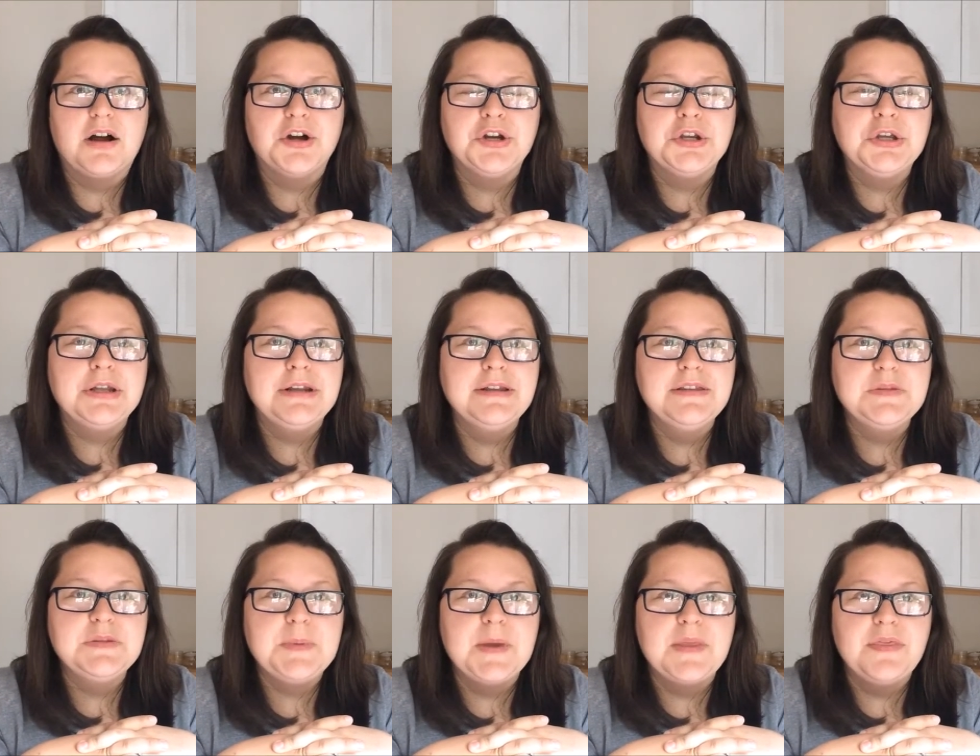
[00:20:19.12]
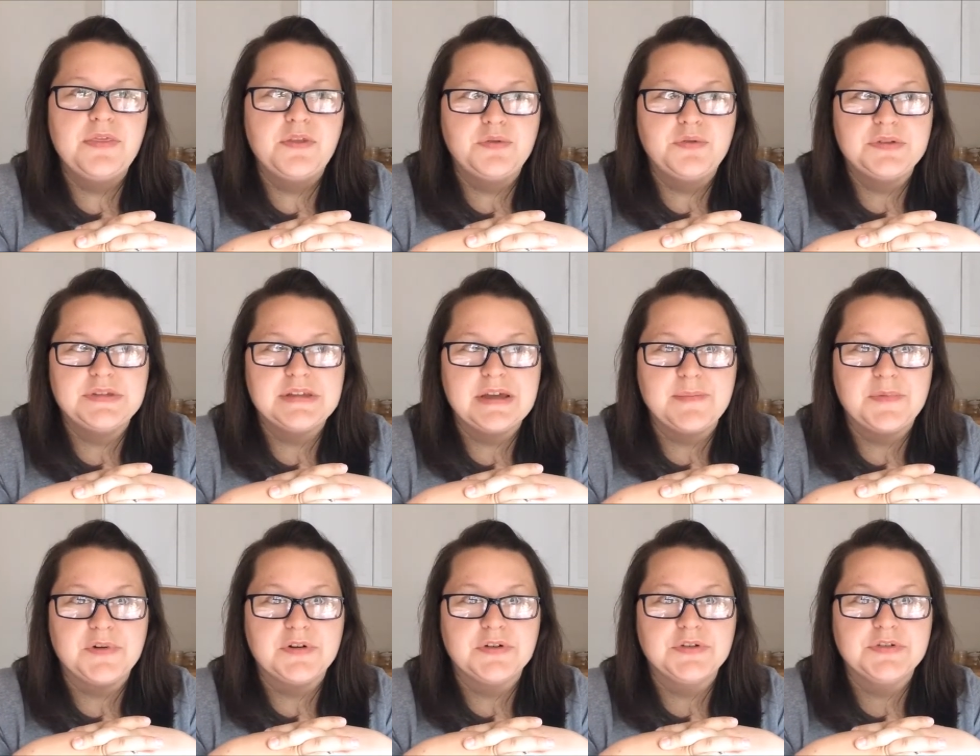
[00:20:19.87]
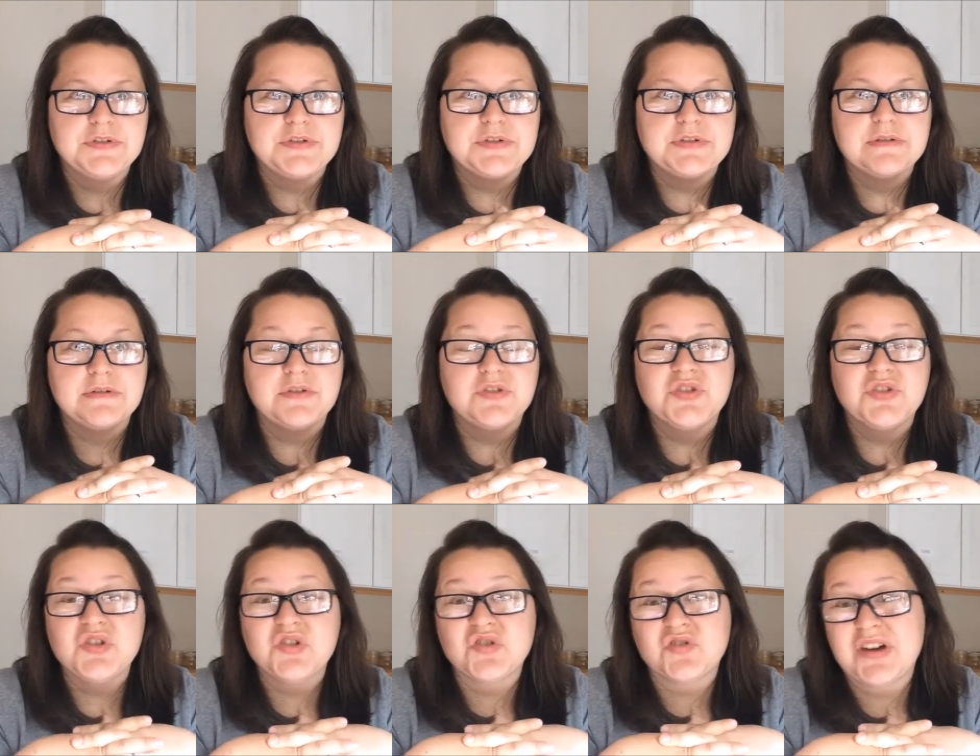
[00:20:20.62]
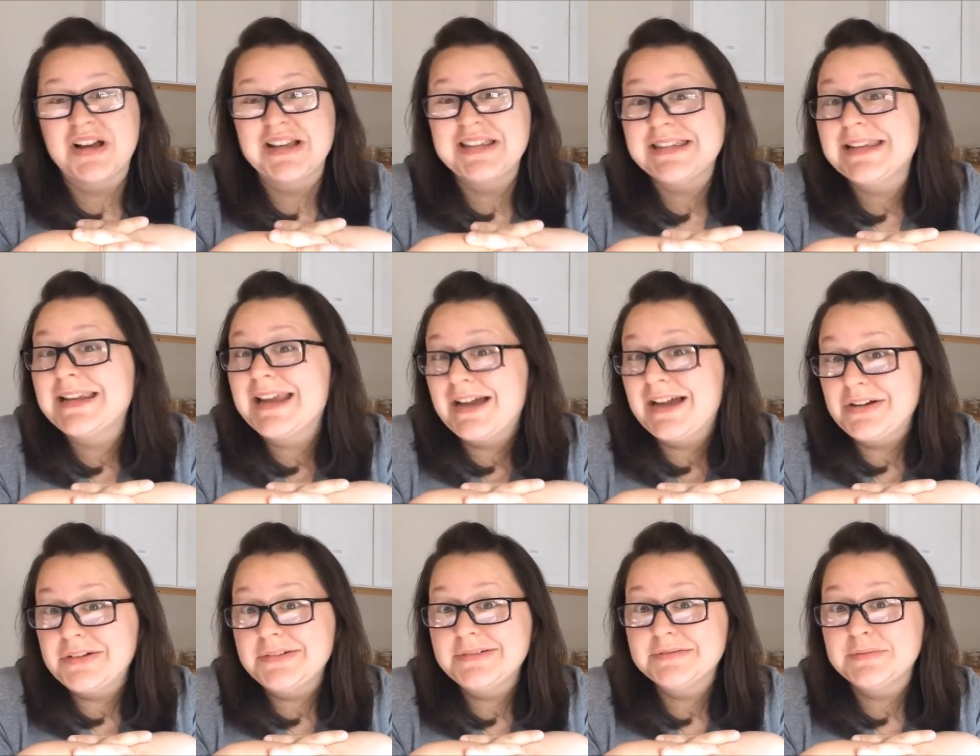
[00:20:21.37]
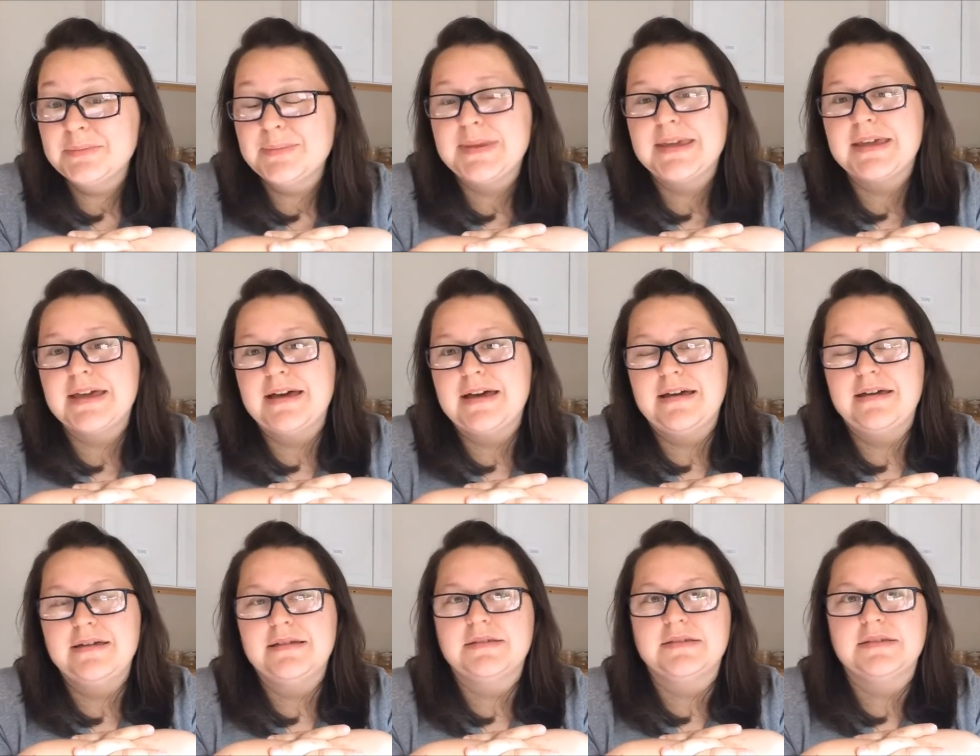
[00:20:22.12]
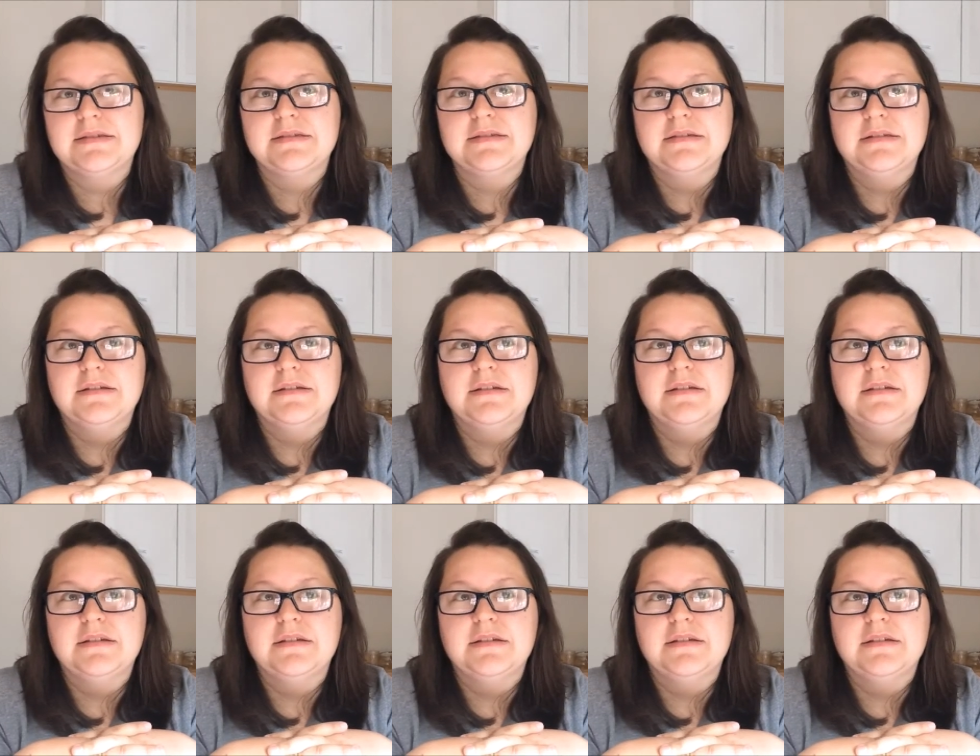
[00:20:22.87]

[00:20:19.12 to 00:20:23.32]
Are you going to spend those summers stressing out because